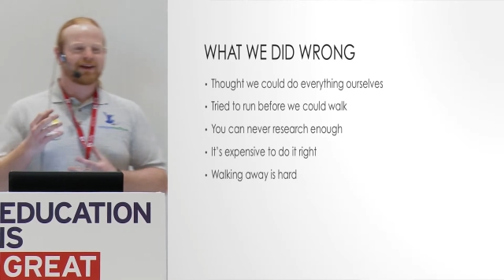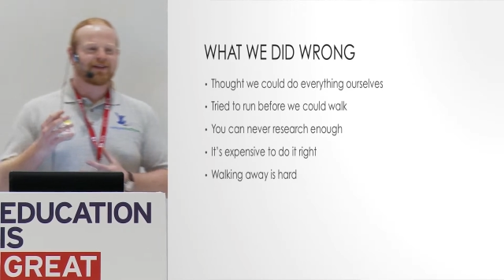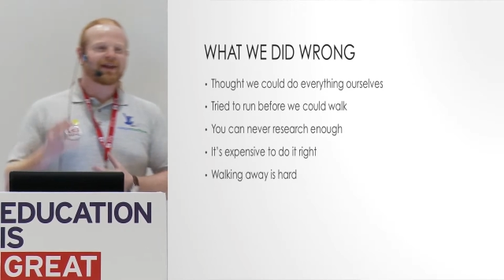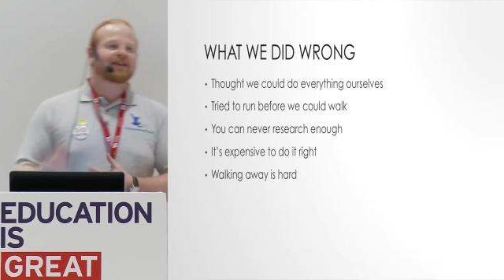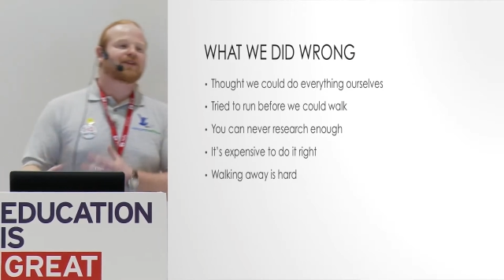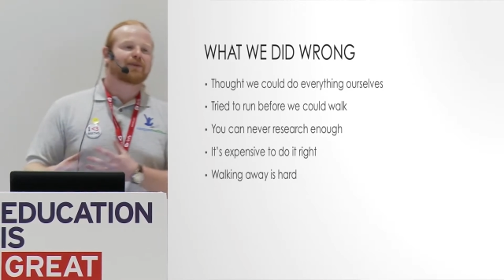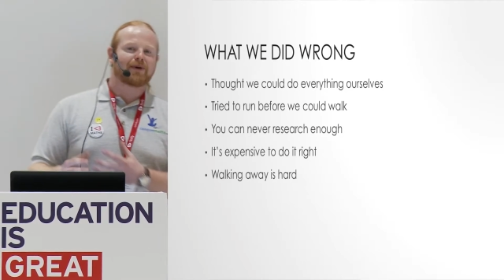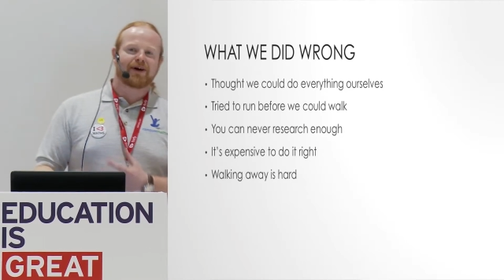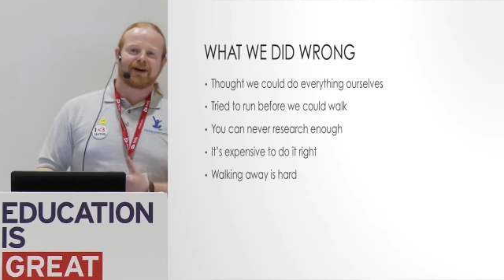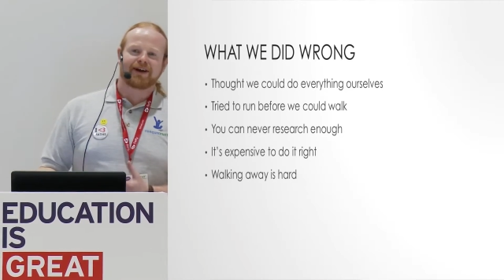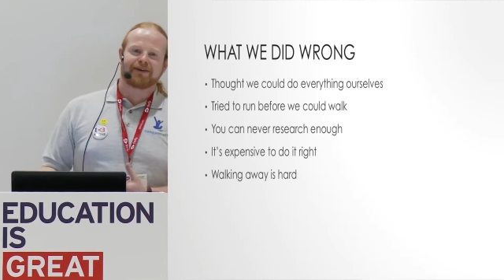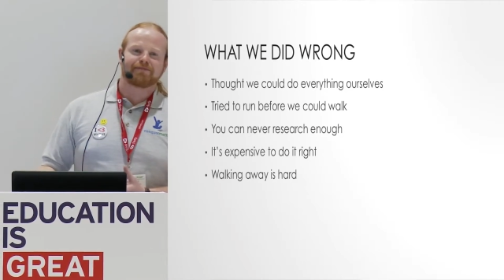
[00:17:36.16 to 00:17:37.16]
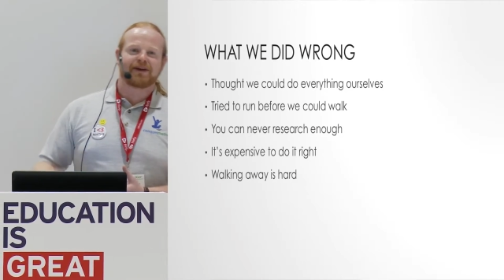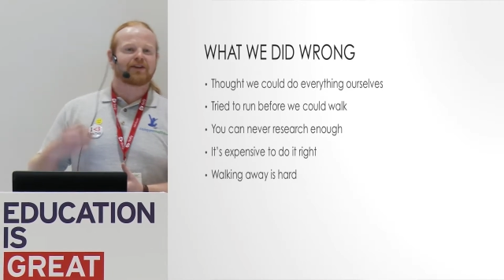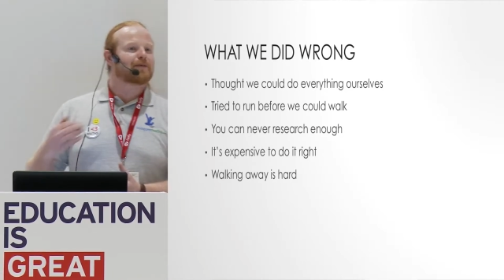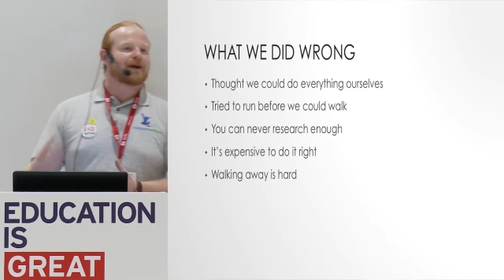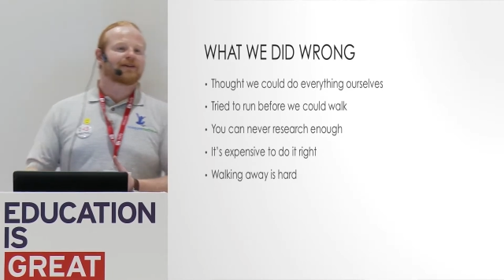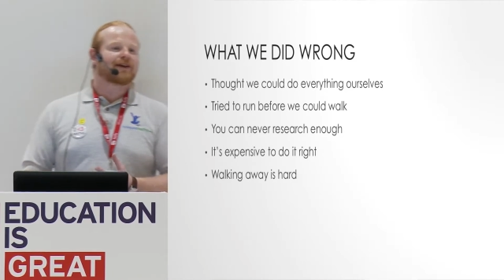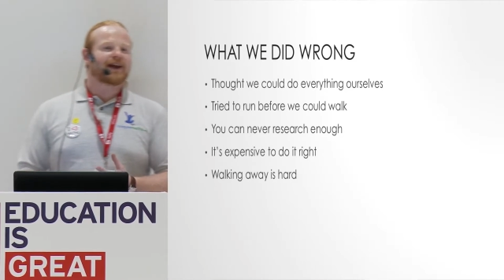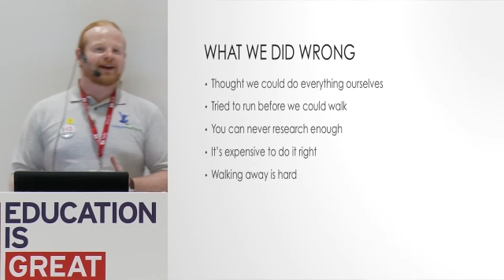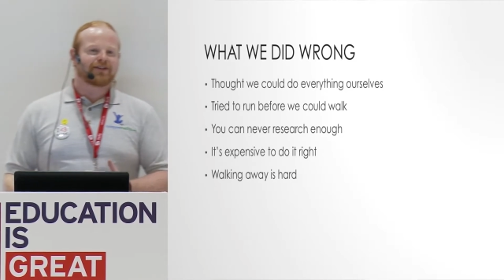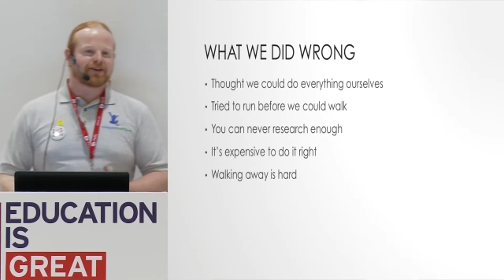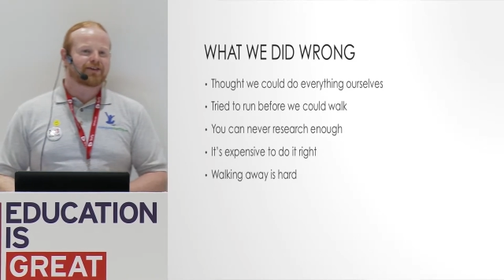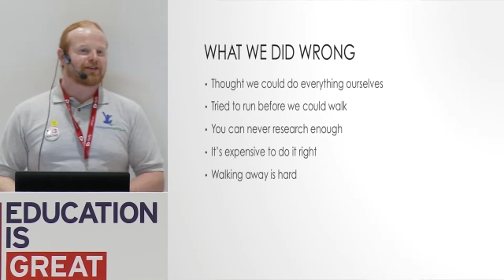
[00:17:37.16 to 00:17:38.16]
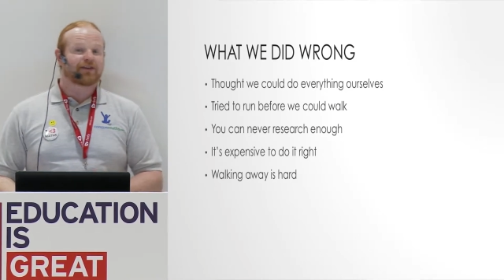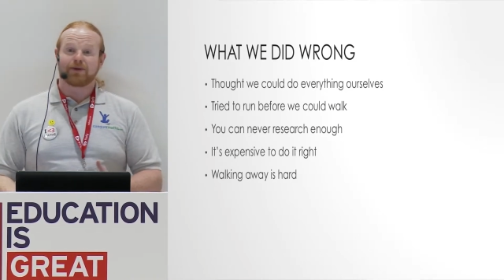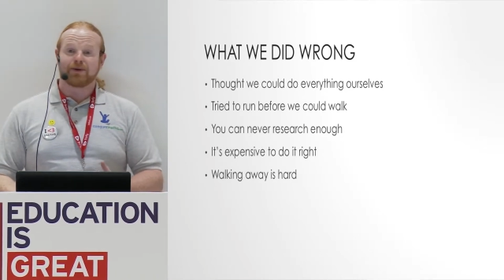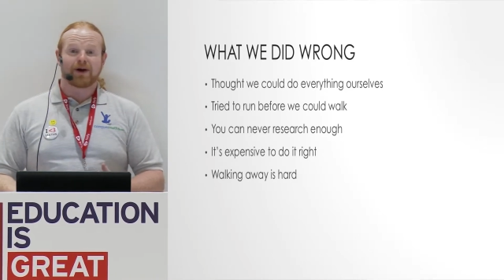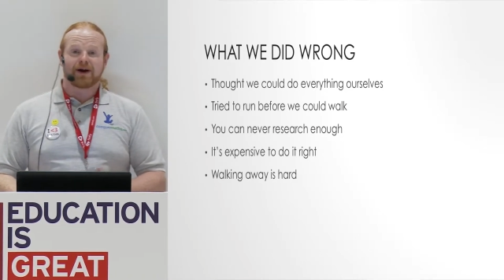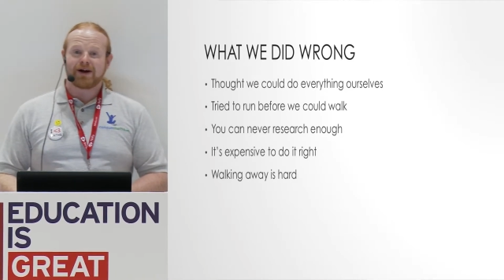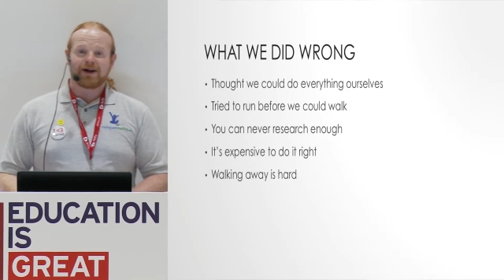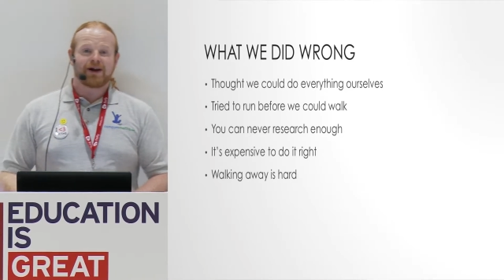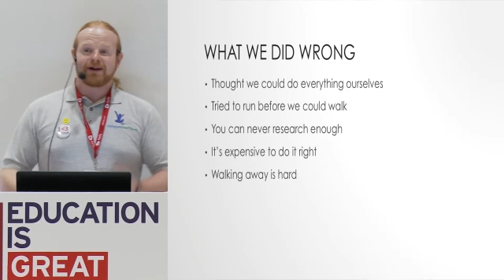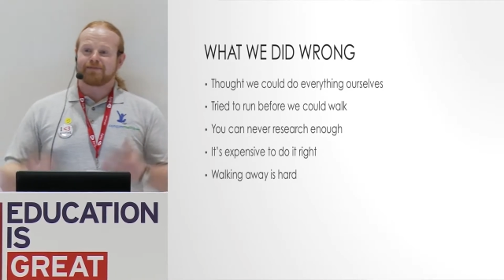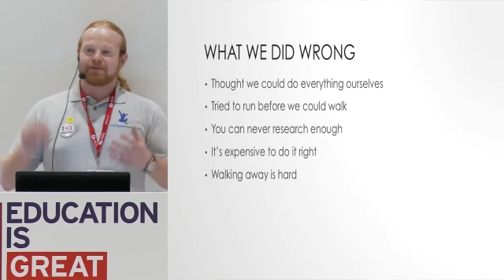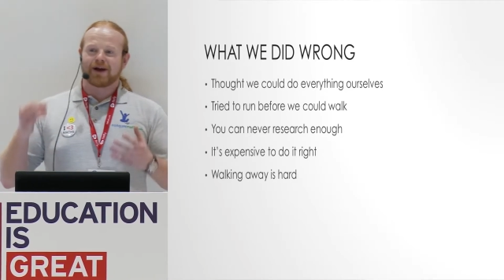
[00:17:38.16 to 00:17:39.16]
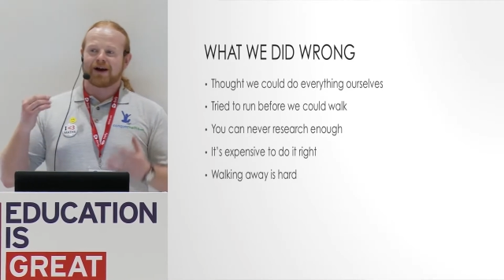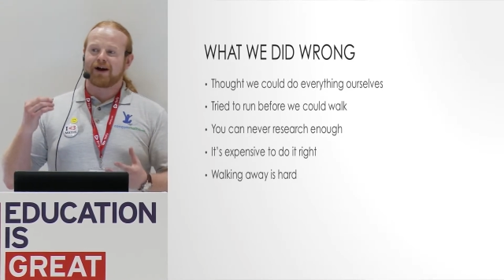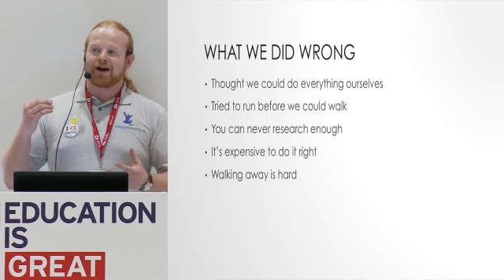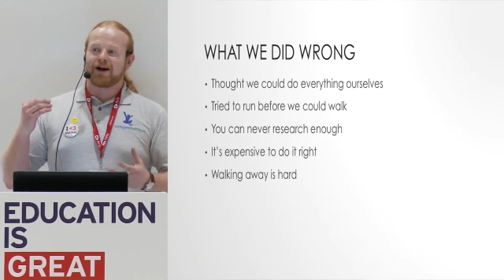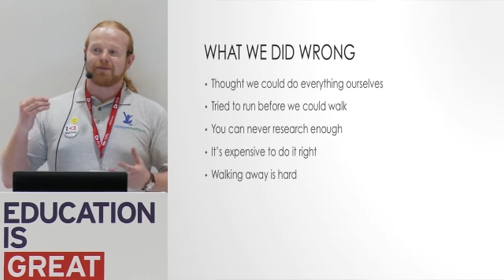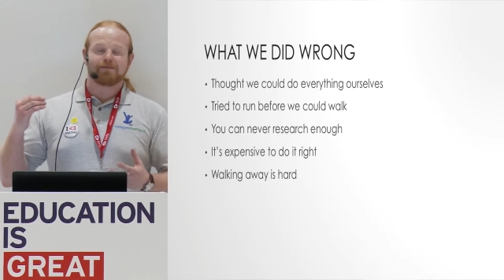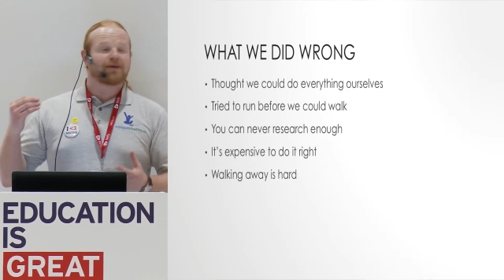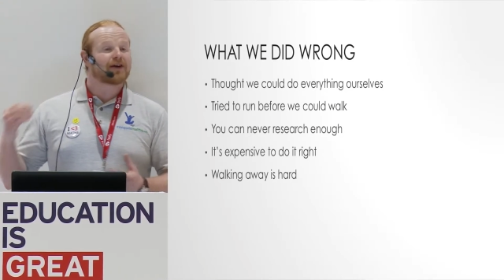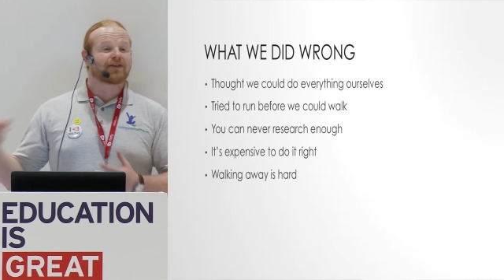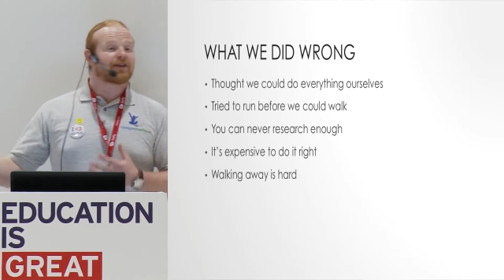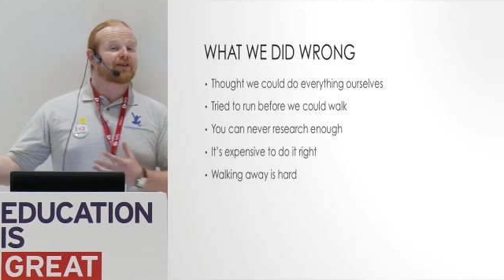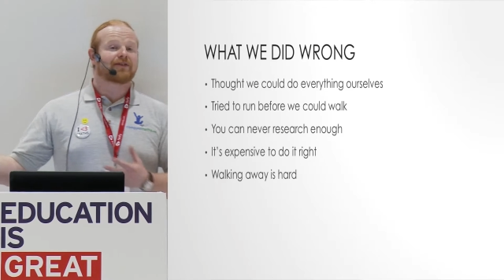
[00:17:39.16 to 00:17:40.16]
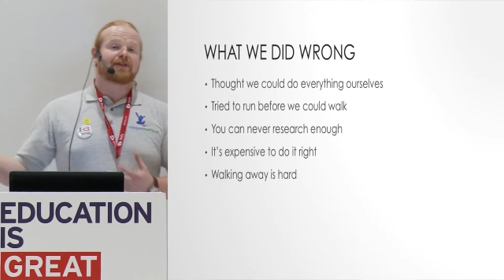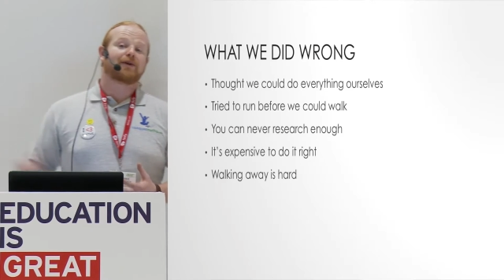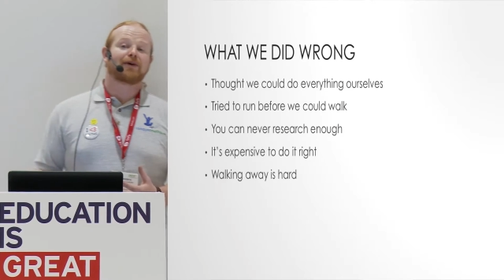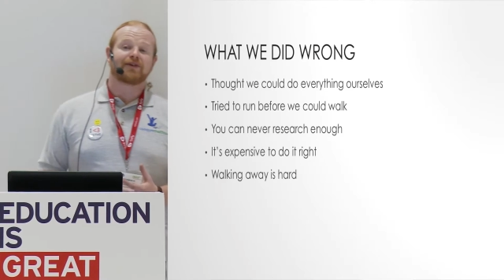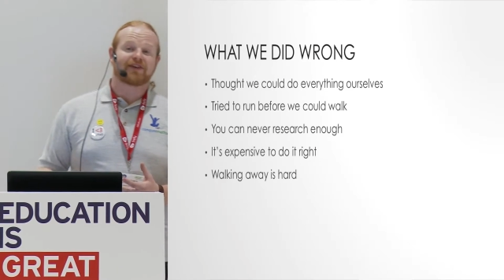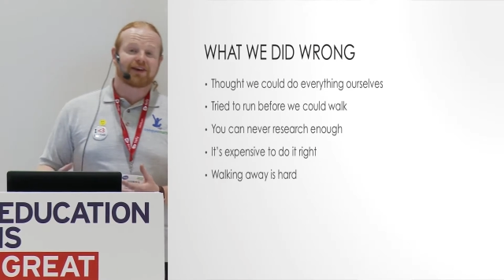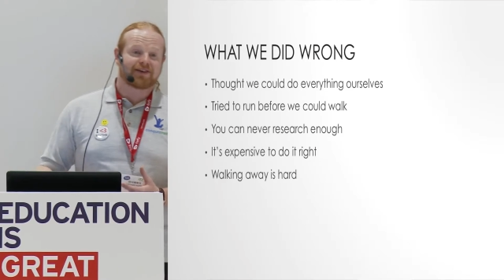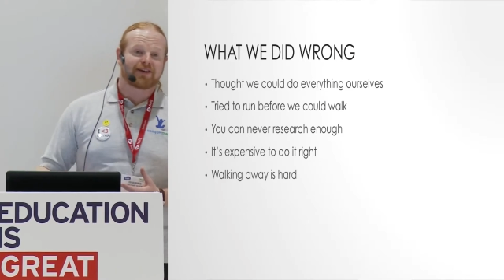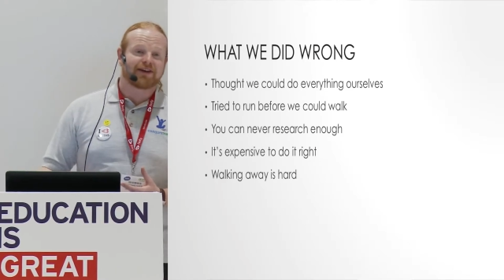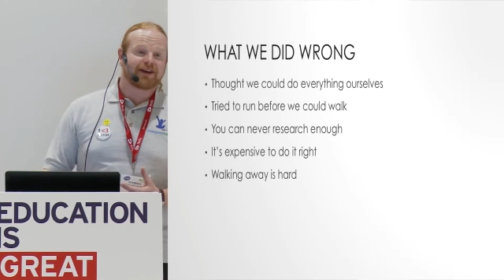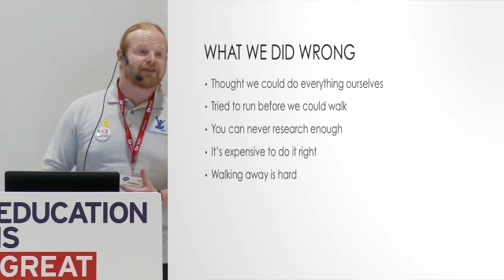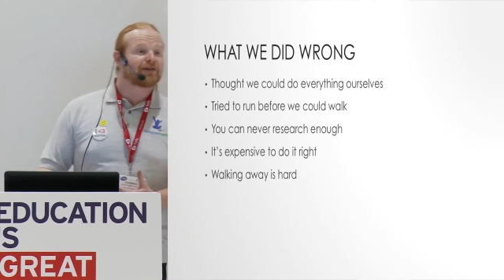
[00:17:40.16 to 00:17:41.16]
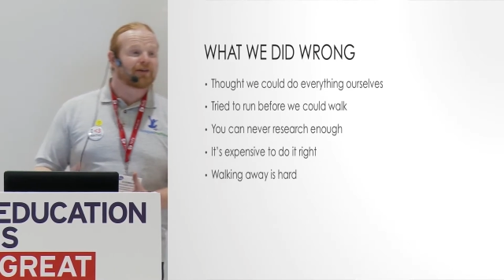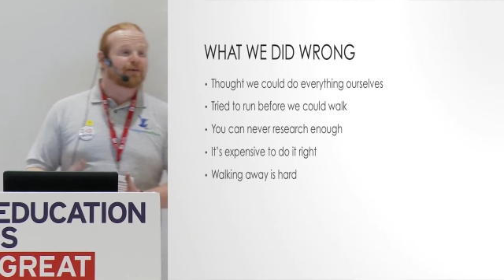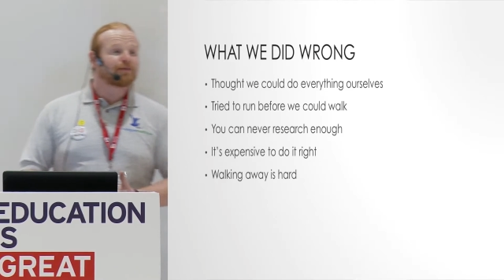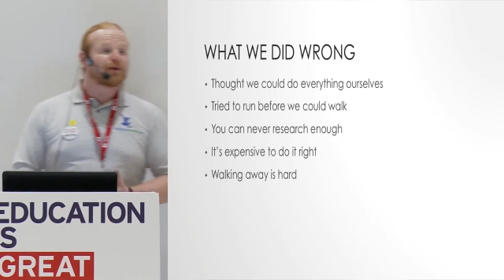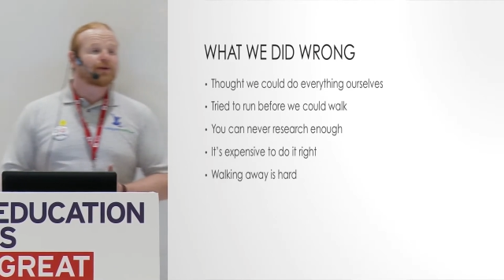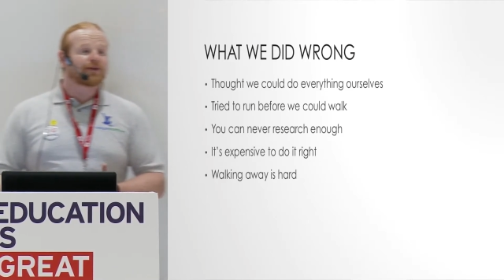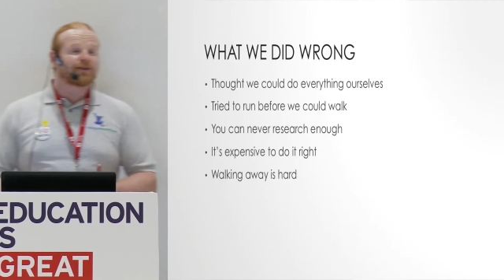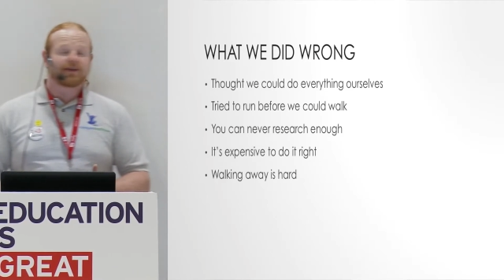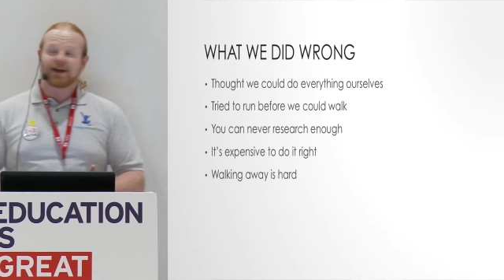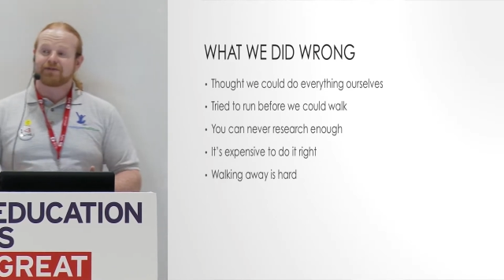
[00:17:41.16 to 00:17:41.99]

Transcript: that's why independent agents who are masters of their own destiny are very important.